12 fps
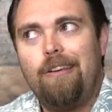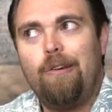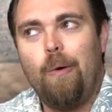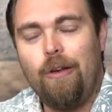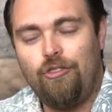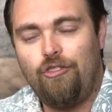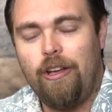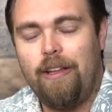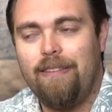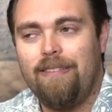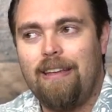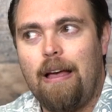
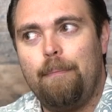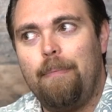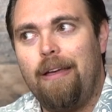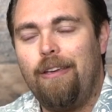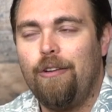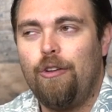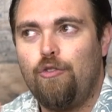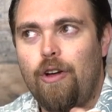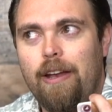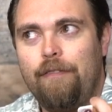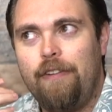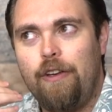questions about, you're
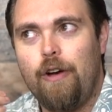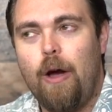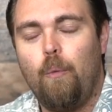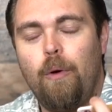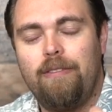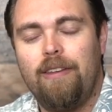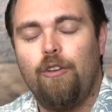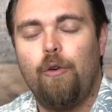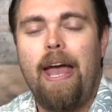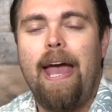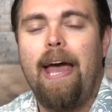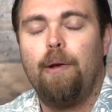trying to figure out what's in your
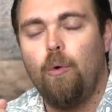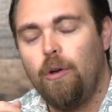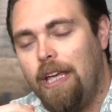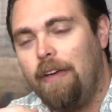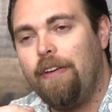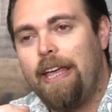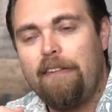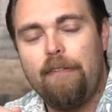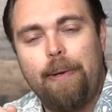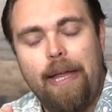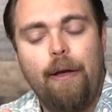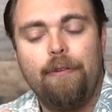hand while giving
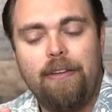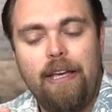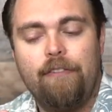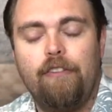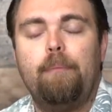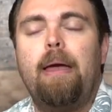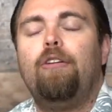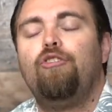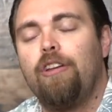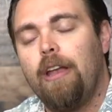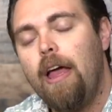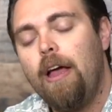everybody else
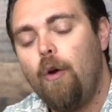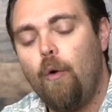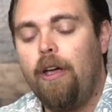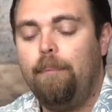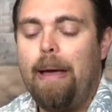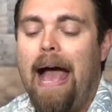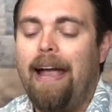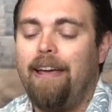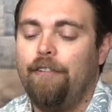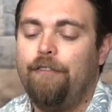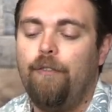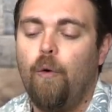information, going back
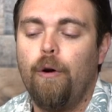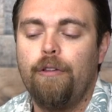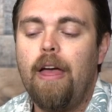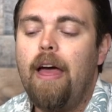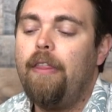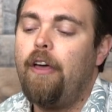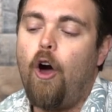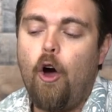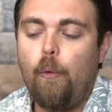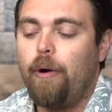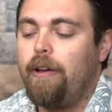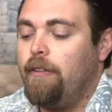and forth. The
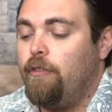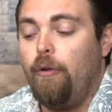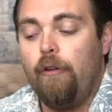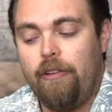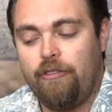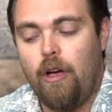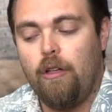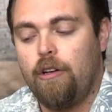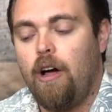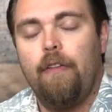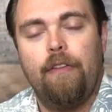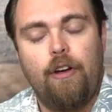artwork is very solid
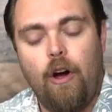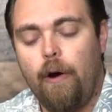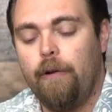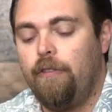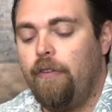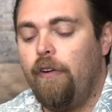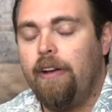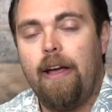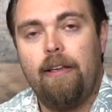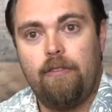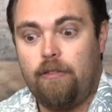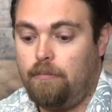on the cards, very
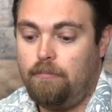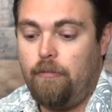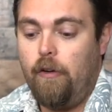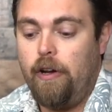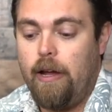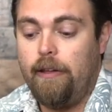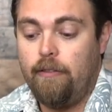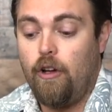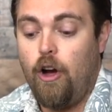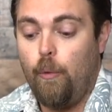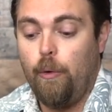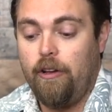nice
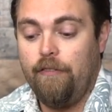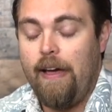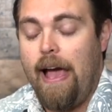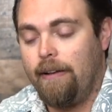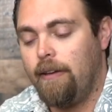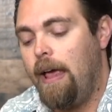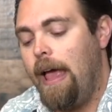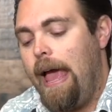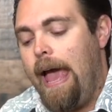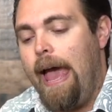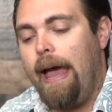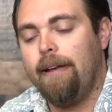artwork in fact,
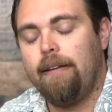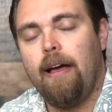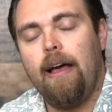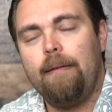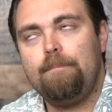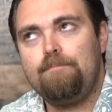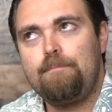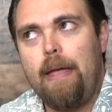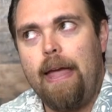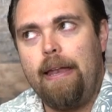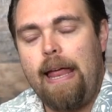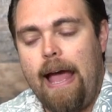and
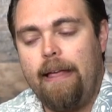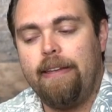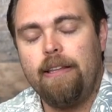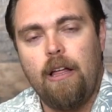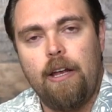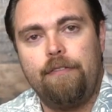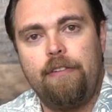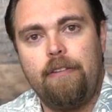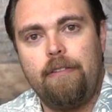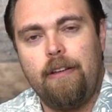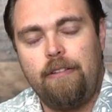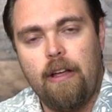it has a lot of
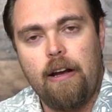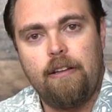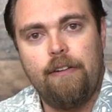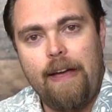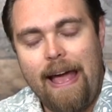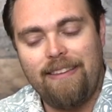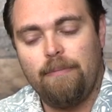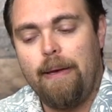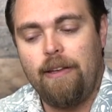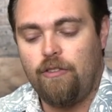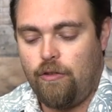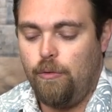deductive
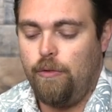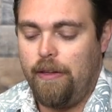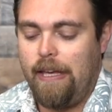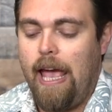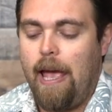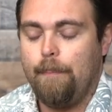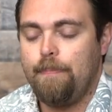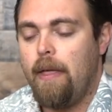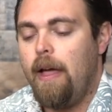aspects to the game.